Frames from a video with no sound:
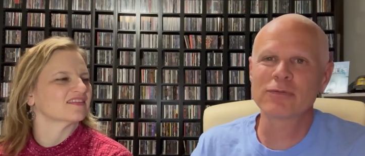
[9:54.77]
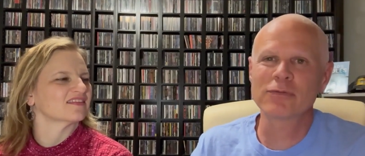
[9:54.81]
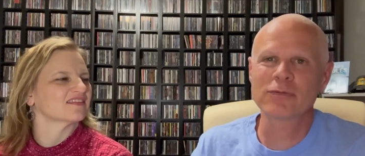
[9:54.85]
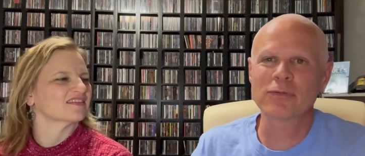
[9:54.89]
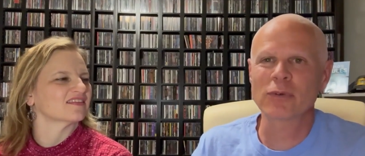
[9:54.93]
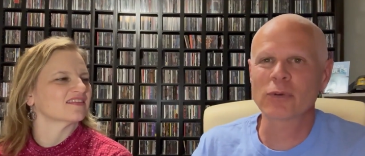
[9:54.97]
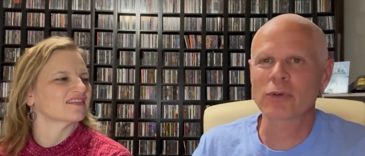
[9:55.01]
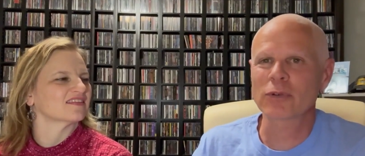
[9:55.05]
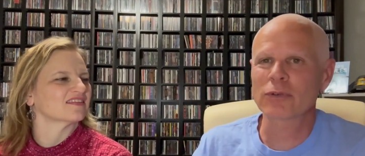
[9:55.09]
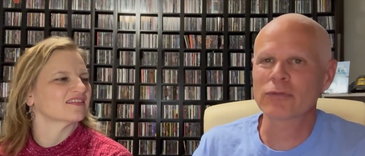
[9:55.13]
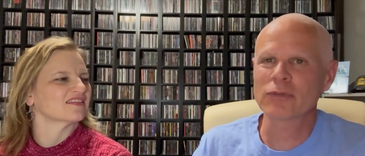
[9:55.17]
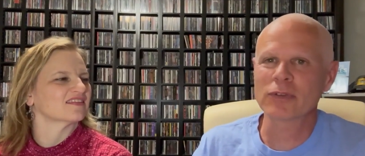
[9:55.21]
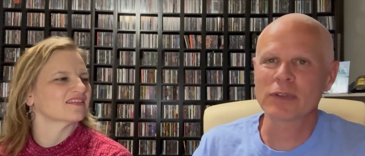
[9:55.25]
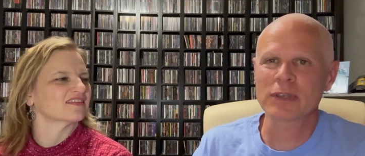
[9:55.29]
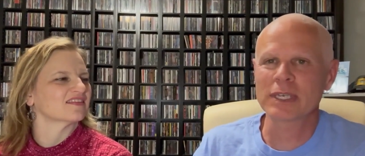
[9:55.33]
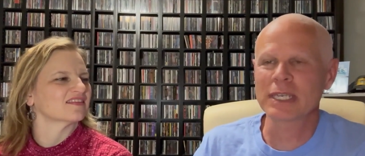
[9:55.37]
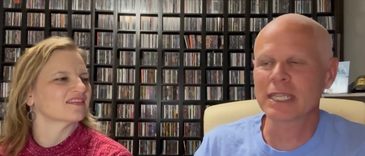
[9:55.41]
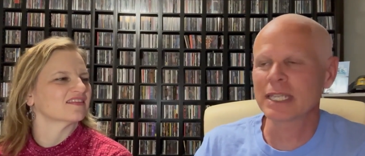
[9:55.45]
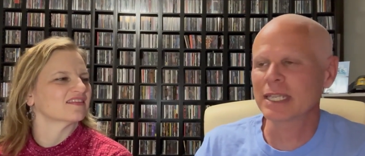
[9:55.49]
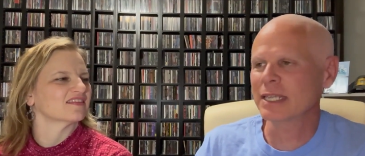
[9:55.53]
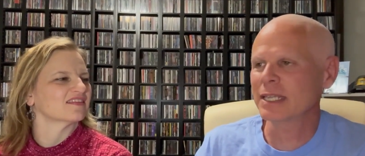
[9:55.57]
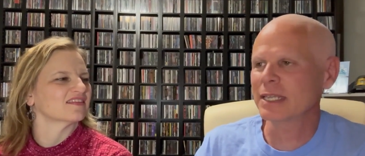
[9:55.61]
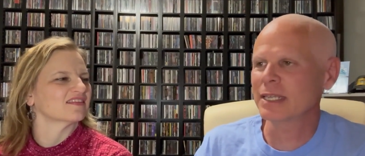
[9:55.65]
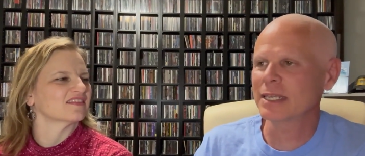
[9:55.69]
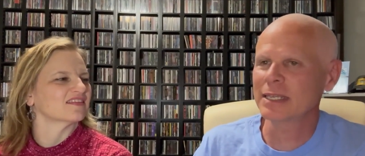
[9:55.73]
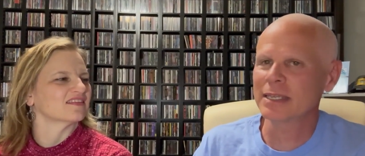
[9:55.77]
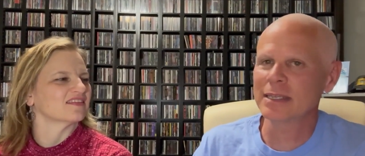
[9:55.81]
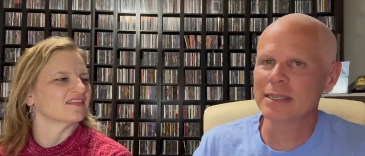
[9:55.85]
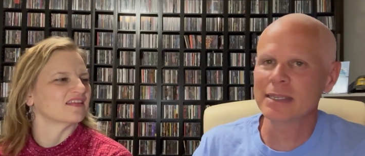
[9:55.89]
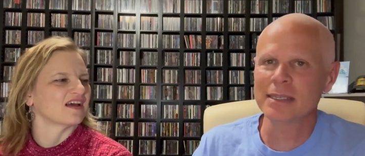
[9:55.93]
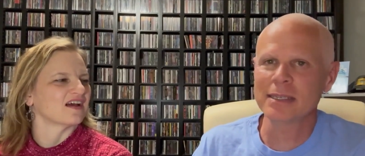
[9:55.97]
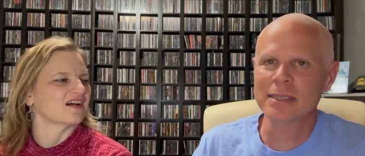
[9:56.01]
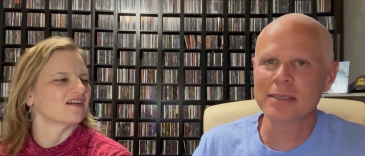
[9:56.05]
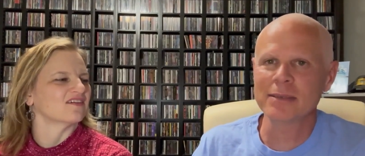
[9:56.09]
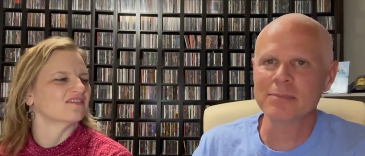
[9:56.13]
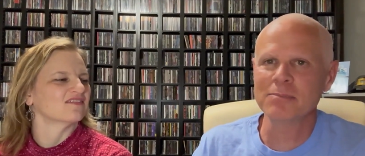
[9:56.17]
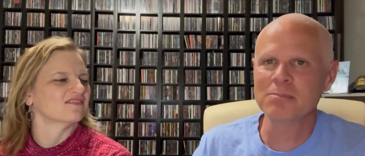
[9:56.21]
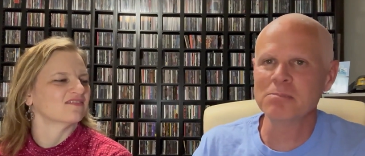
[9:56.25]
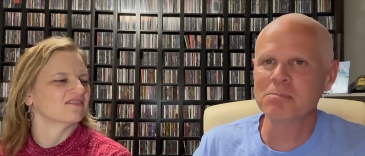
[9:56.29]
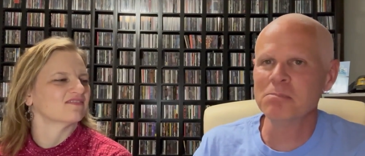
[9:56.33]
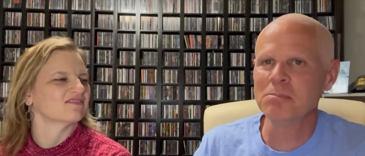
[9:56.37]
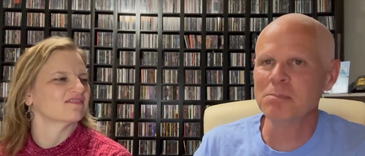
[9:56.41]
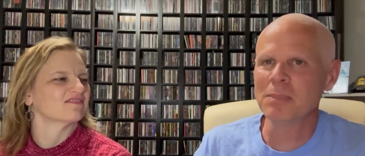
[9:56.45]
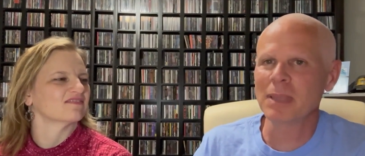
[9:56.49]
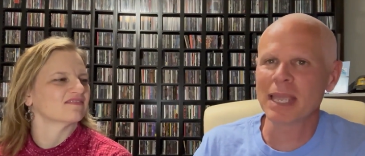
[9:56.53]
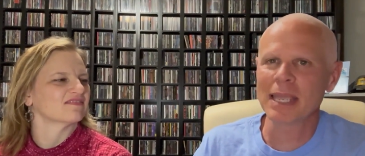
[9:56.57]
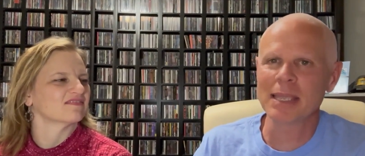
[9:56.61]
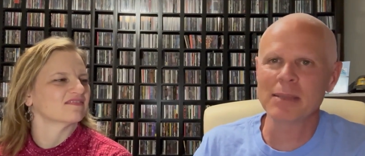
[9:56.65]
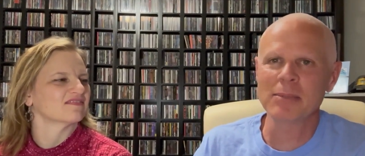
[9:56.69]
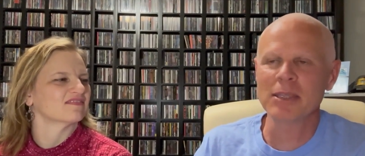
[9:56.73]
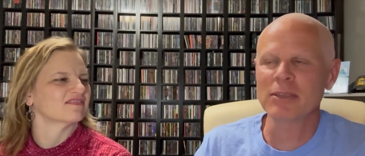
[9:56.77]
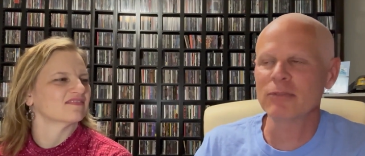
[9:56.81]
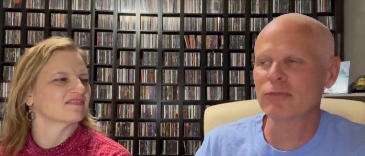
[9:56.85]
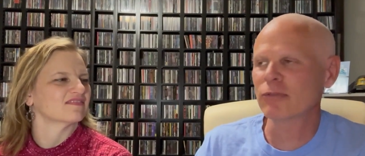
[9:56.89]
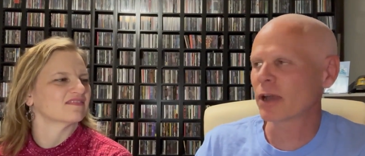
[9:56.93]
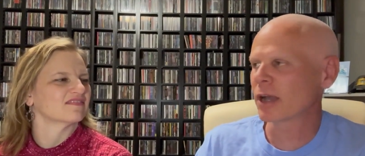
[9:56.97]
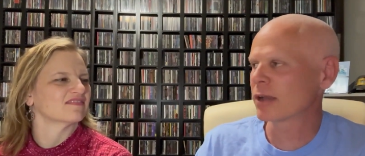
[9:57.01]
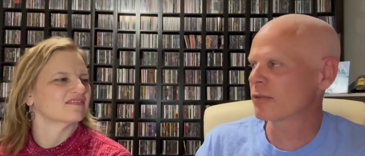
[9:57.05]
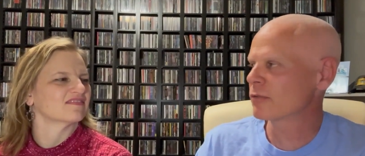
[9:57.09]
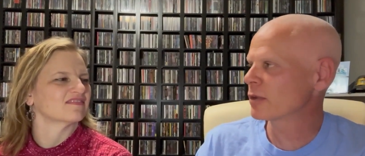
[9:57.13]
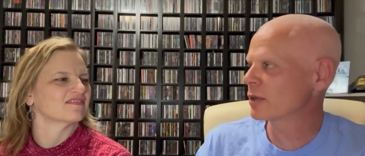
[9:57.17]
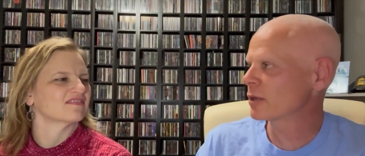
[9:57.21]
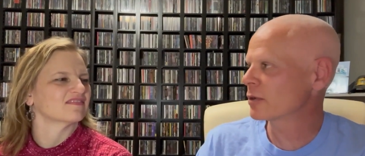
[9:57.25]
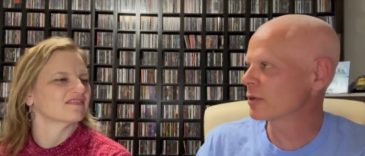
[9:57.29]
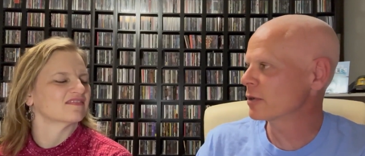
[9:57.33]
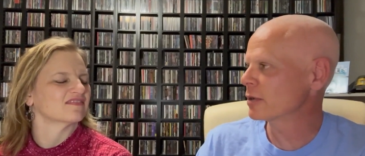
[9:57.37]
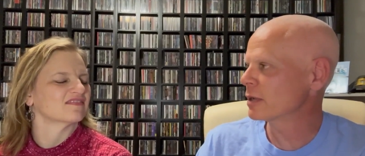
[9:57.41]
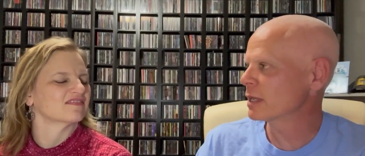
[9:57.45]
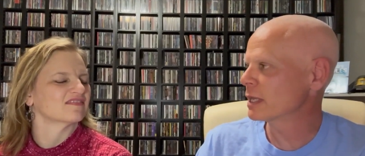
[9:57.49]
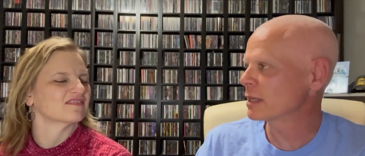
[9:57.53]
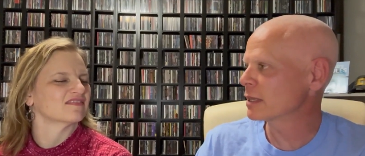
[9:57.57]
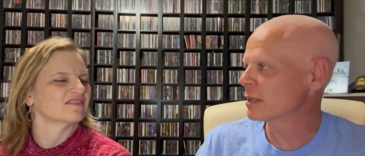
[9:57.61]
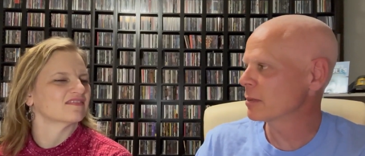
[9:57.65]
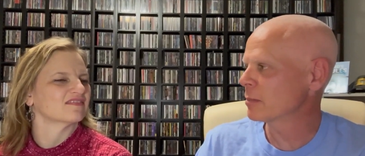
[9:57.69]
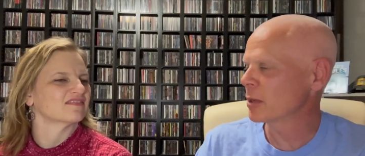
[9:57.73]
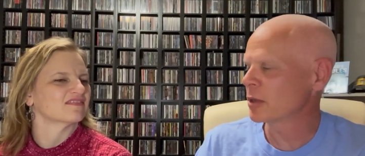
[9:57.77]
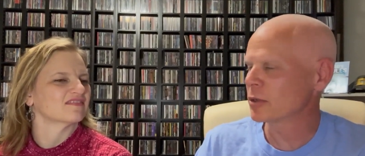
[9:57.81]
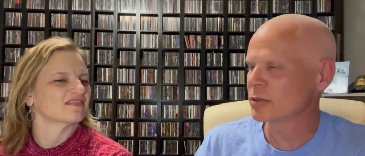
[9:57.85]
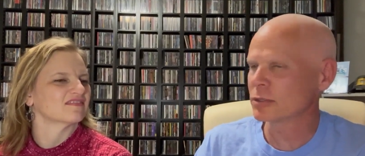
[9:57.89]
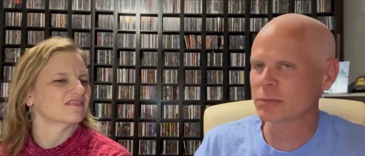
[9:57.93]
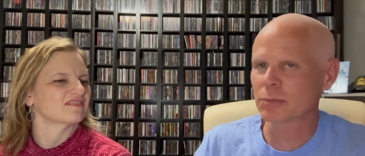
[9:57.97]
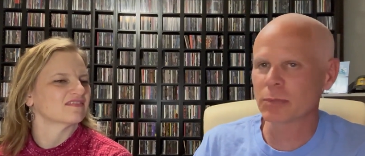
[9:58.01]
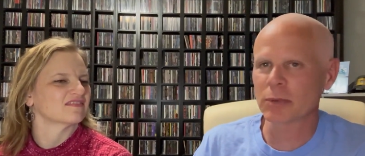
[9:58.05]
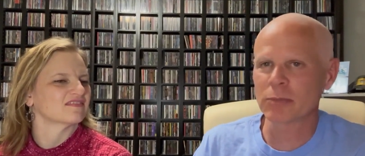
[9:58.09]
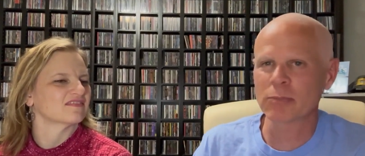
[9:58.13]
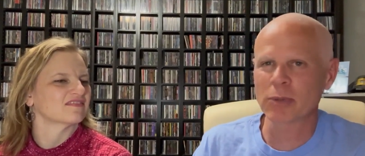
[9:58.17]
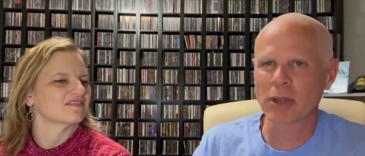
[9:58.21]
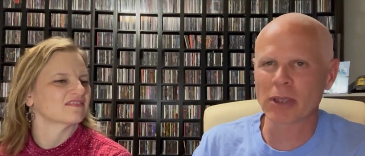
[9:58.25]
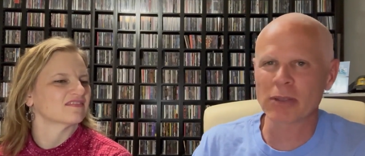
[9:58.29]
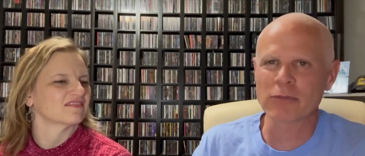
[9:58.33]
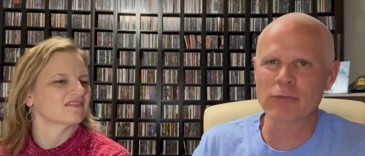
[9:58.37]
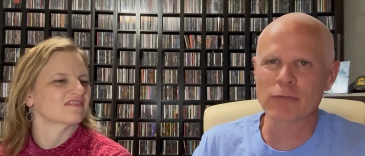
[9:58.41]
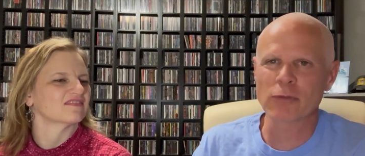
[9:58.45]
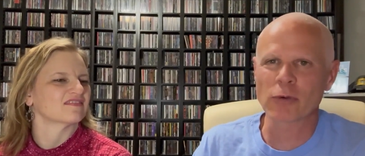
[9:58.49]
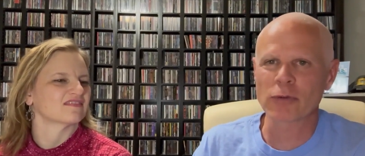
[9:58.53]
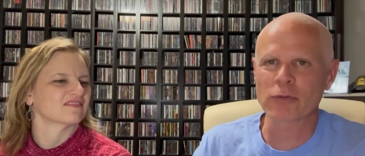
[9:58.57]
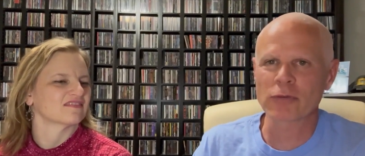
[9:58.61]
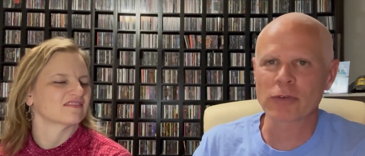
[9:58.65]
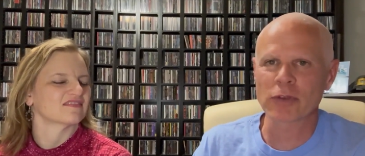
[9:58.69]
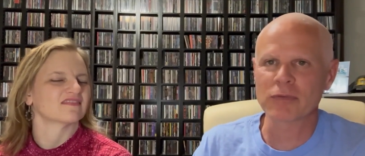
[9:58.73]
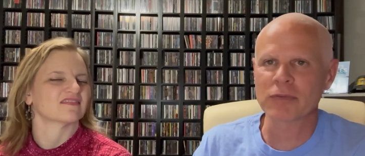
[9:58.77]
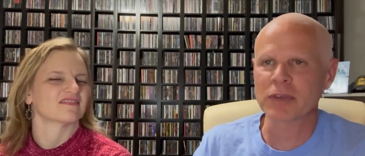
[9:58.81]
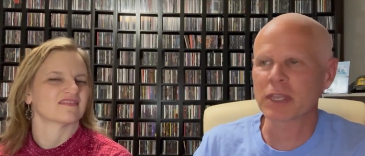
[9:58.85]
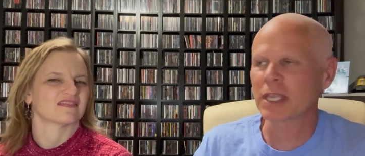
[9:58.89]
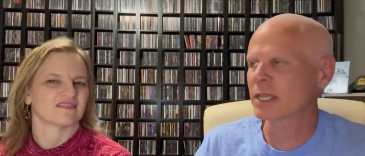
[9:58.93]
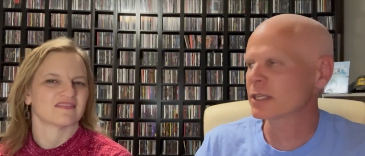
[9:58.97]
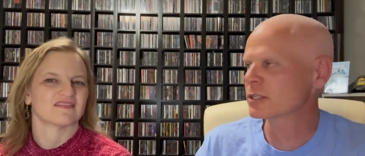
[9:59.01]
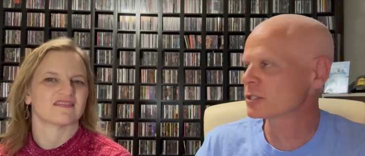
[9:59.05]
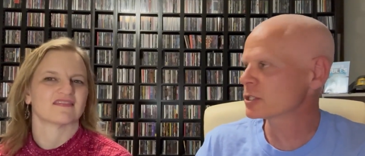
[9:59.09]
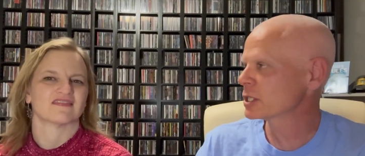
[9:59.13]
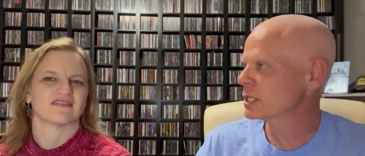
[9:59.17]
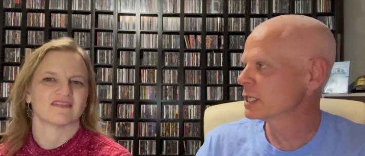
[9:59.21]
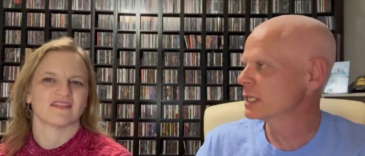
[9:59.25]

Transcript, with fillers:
Speaker 1: 450 no. maybe 500 at the most but probably 450ish